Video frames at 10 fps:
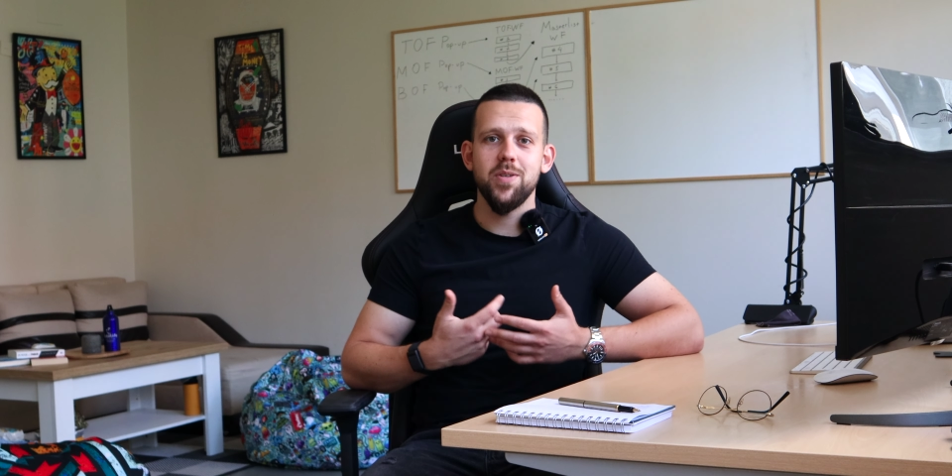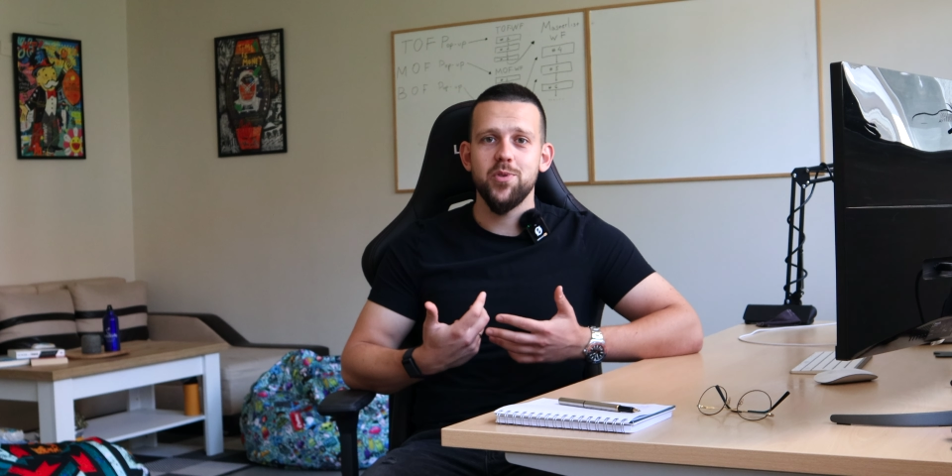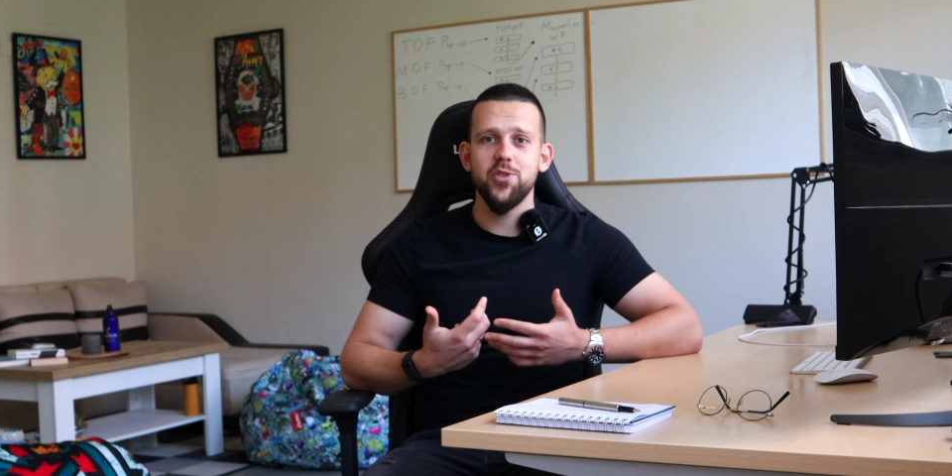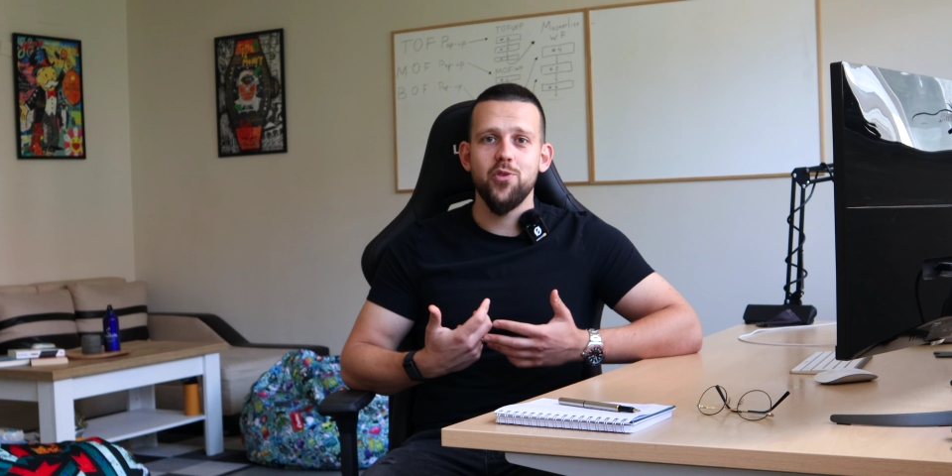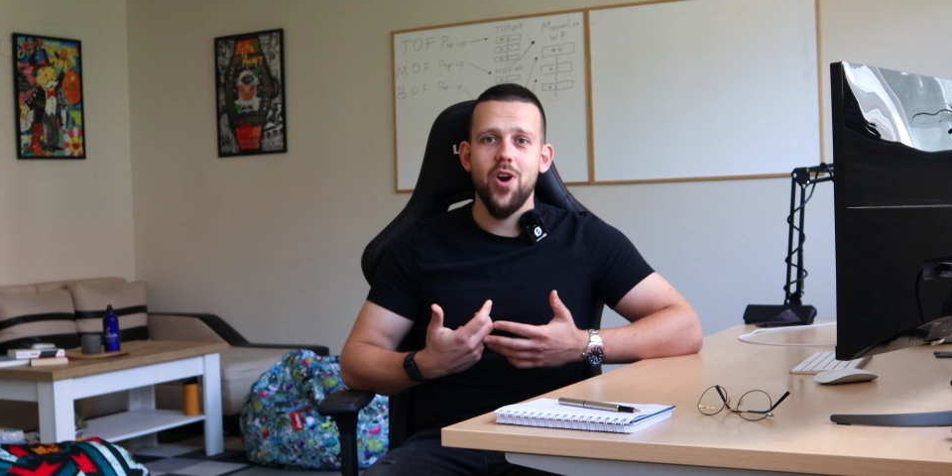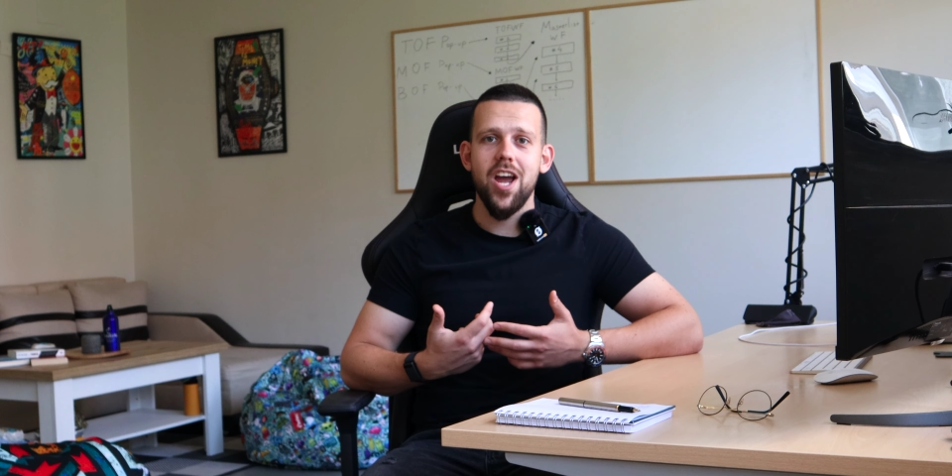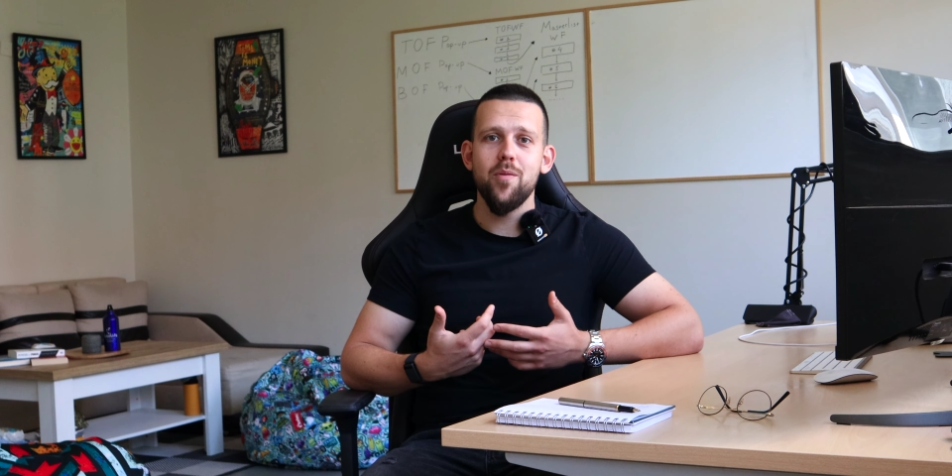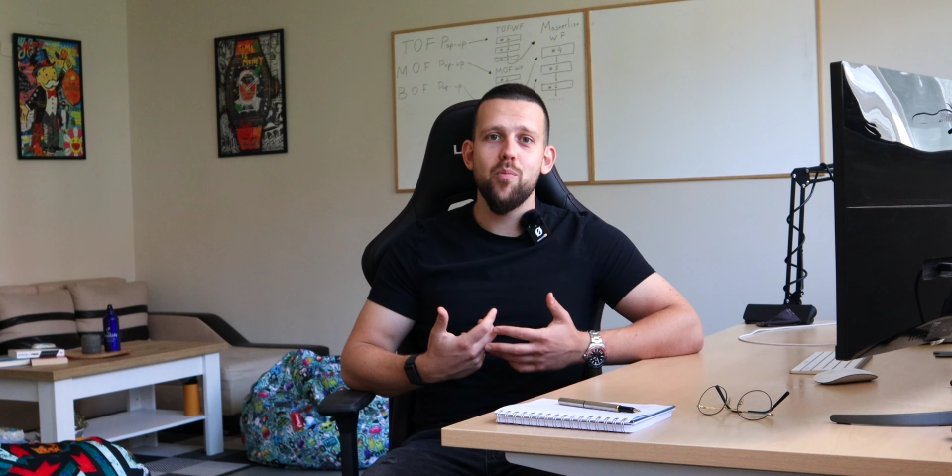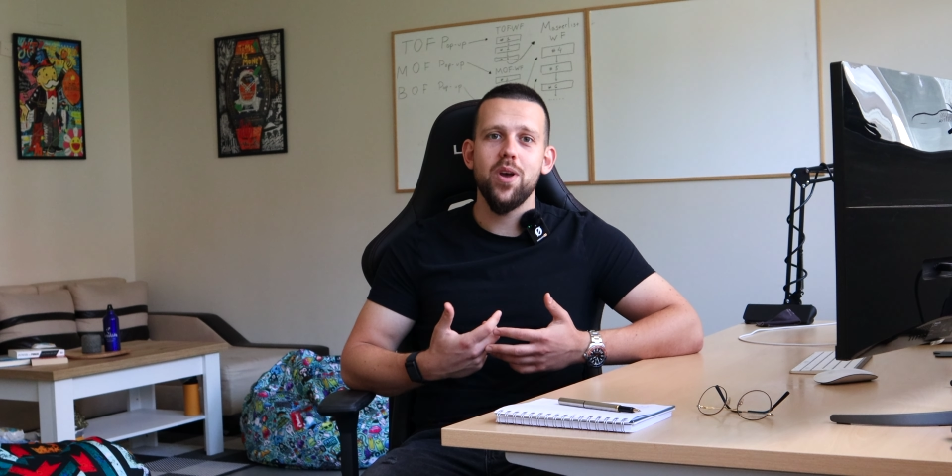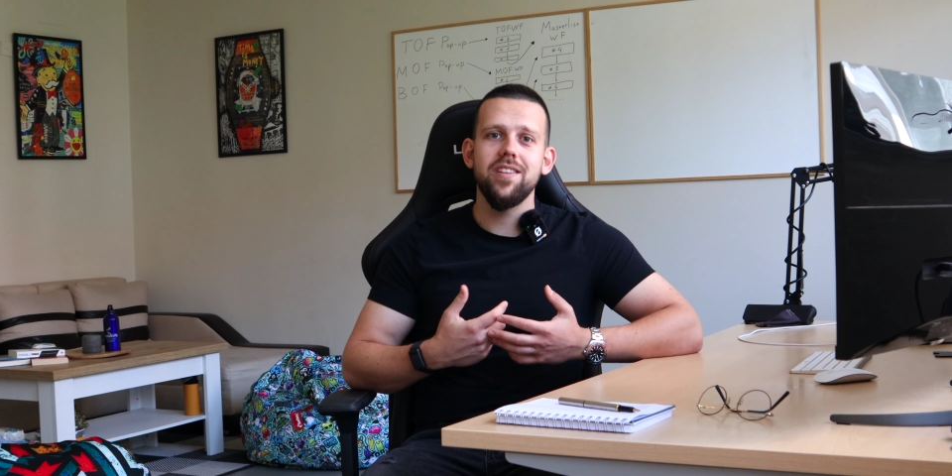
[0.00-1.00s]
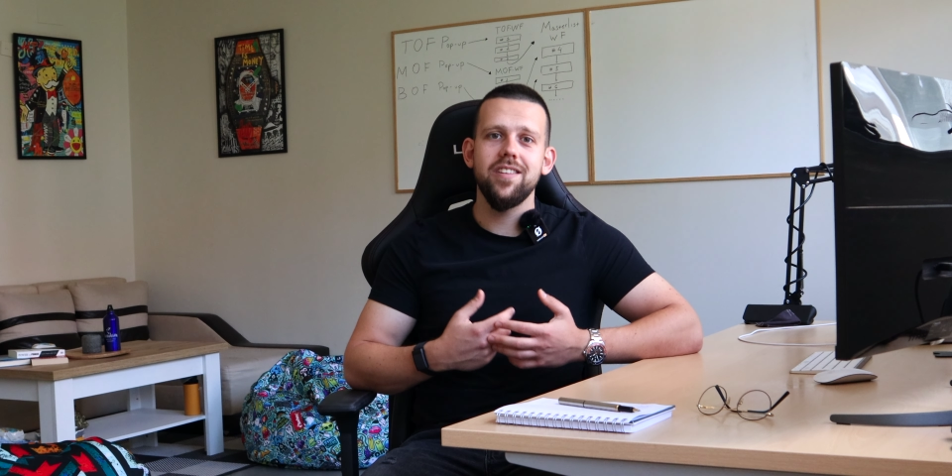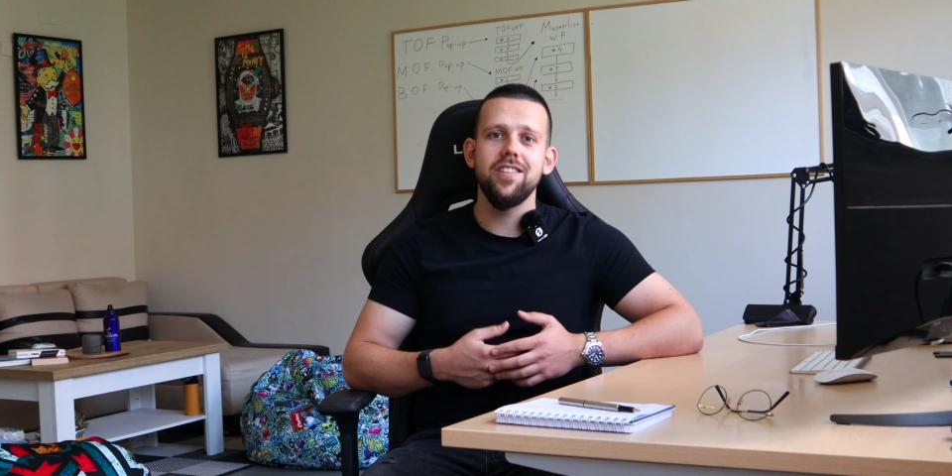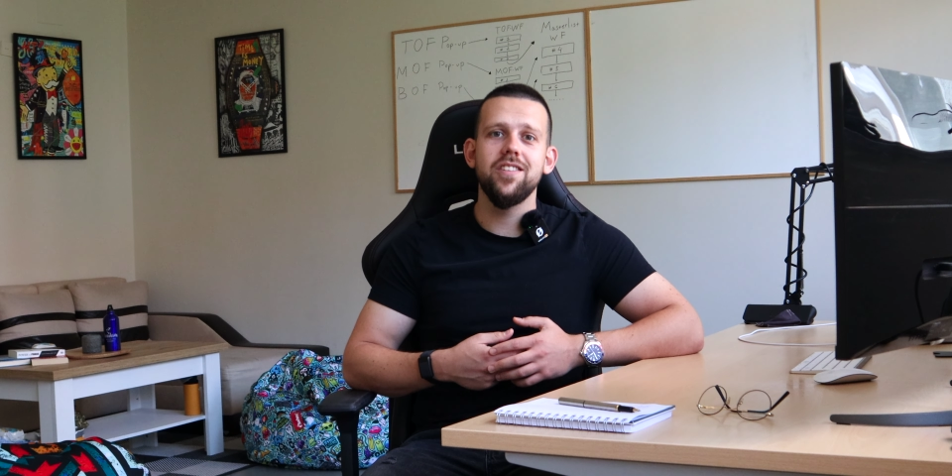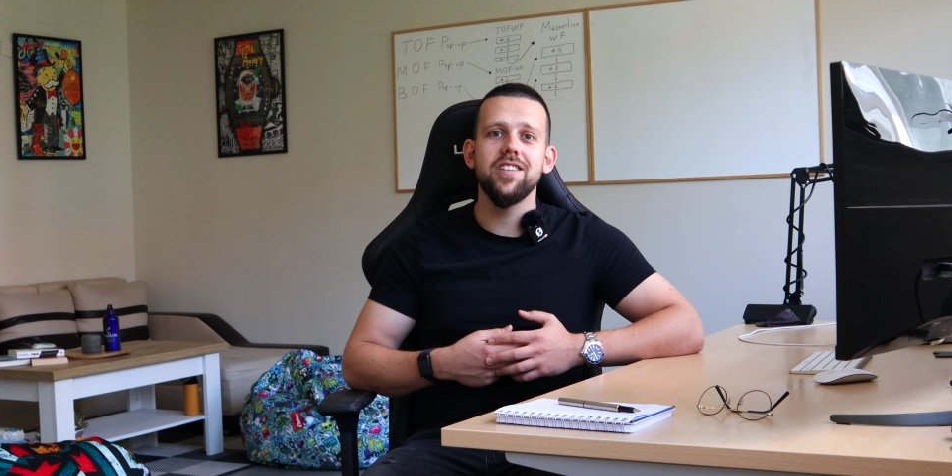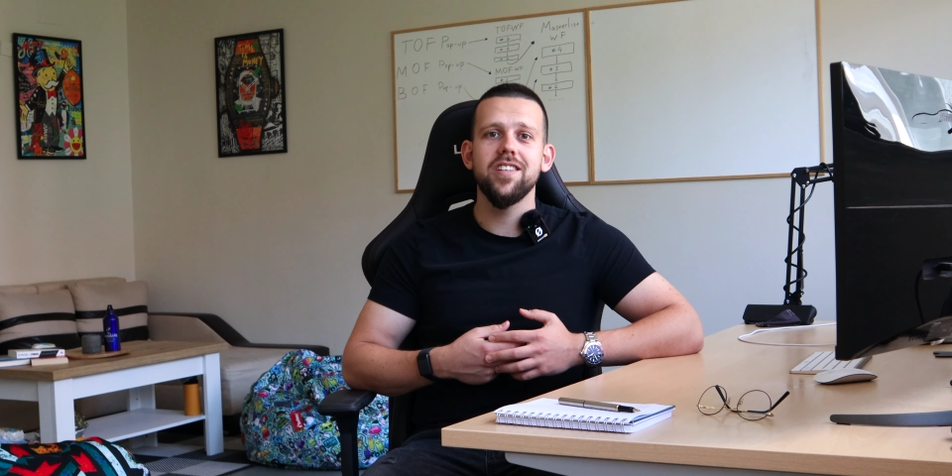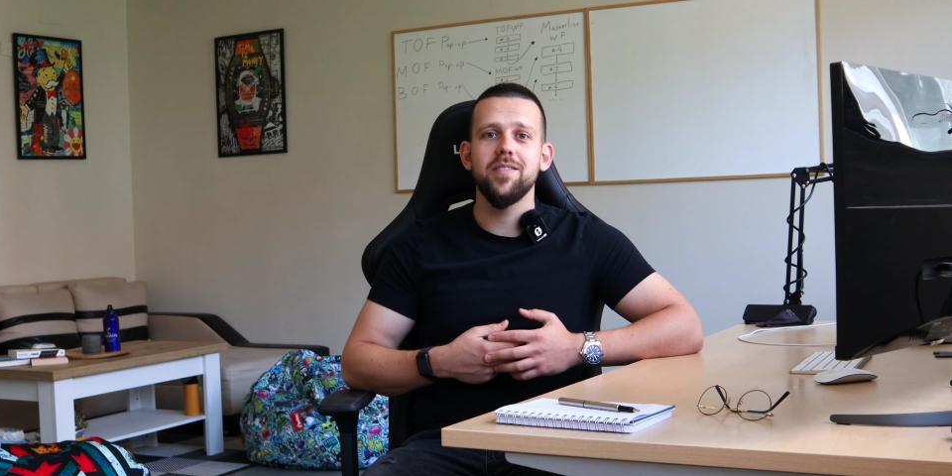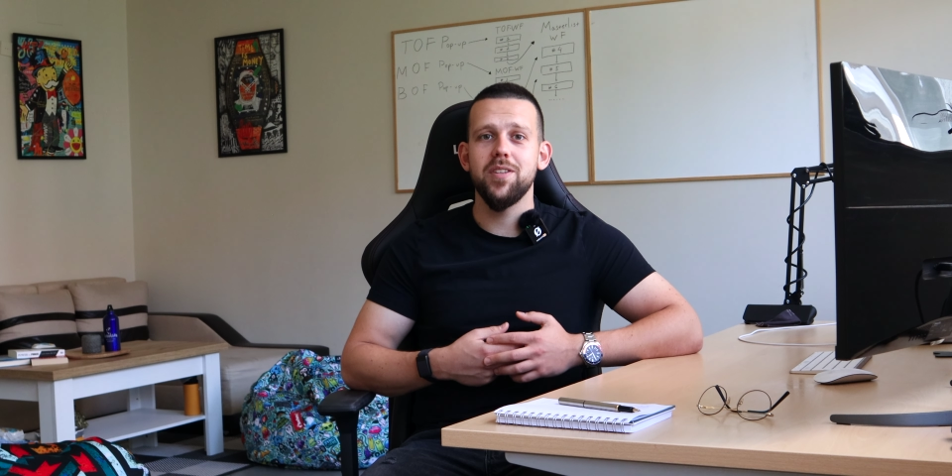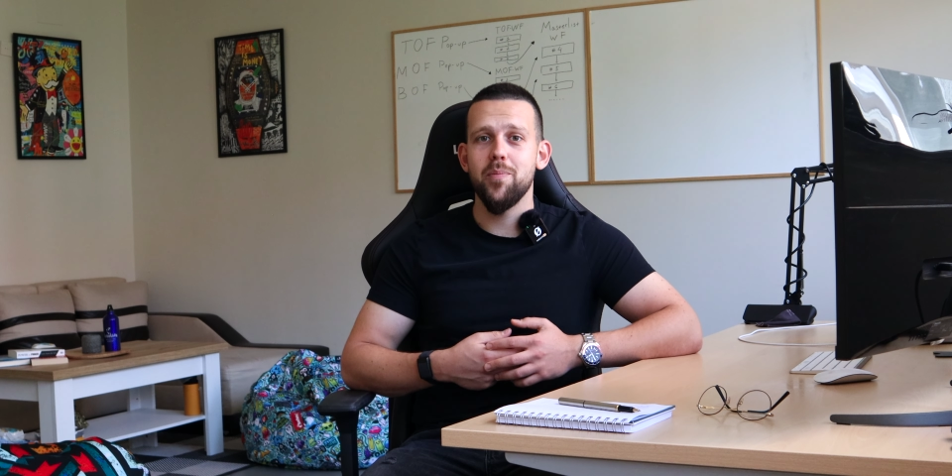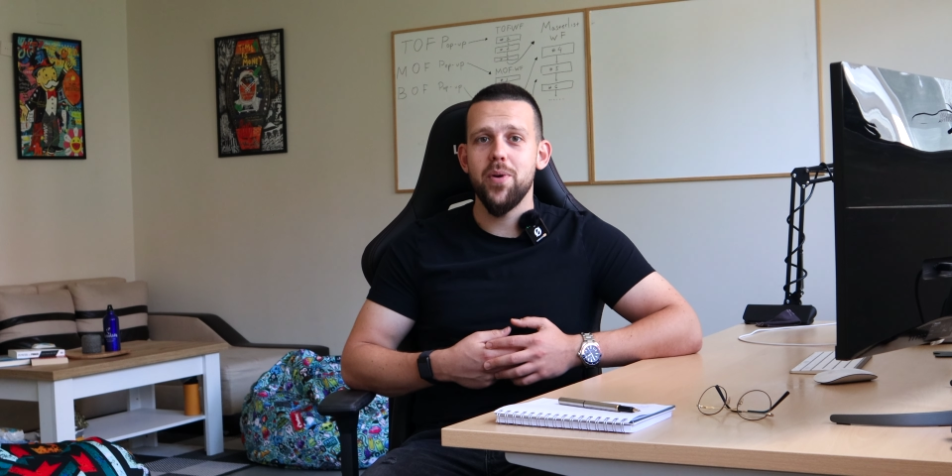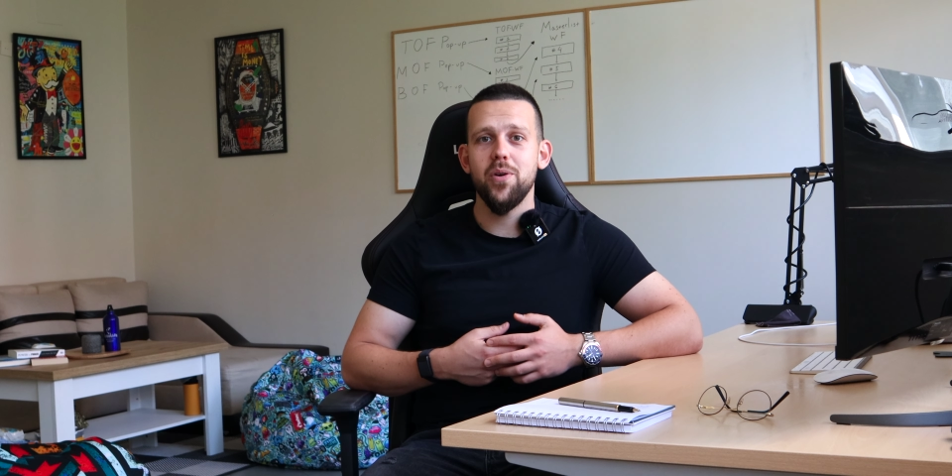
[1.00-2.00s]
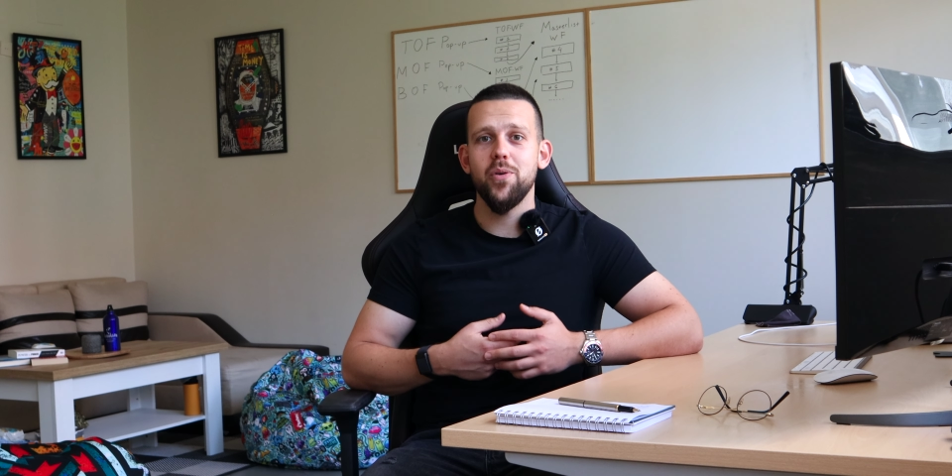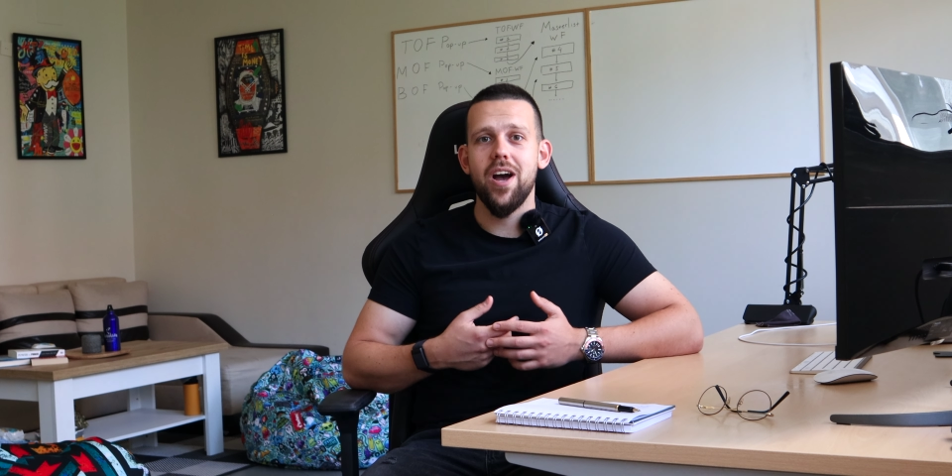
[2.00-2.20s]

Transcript: subscribe and hit the bell